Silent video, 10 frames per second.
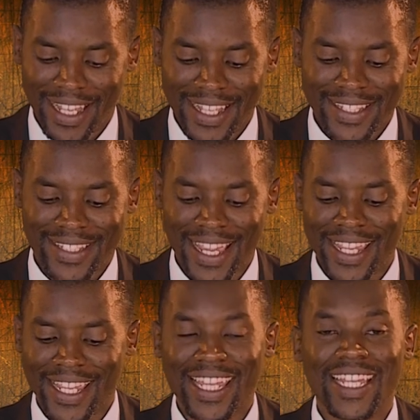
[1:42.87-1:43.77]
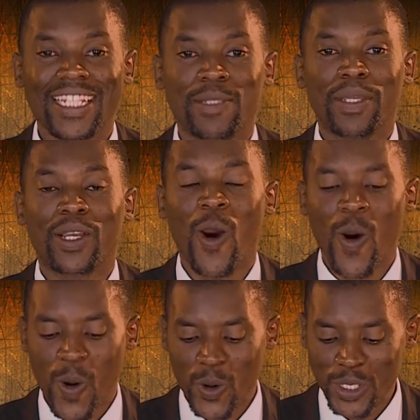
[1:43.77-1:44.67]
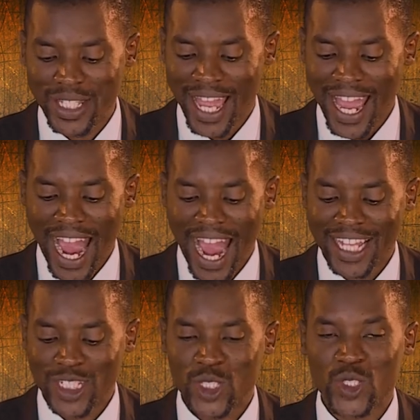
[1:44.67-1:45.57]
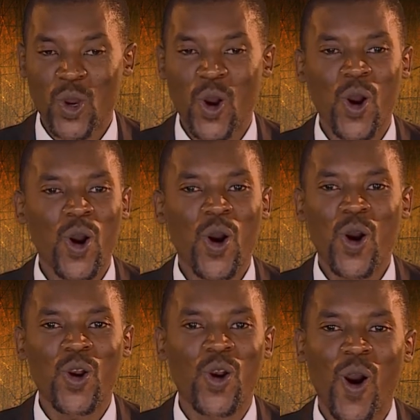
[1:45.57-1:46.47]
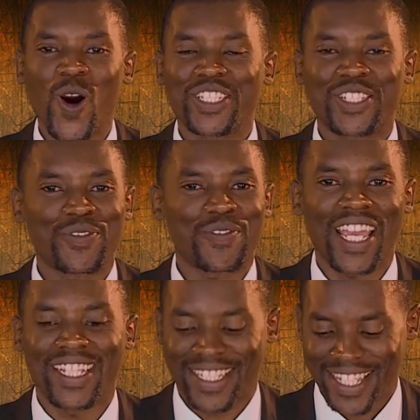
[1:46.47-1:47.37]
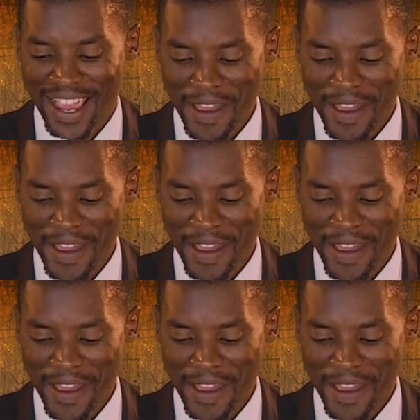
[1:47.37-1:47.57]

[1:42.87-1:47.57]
saying, it is because I saw God's face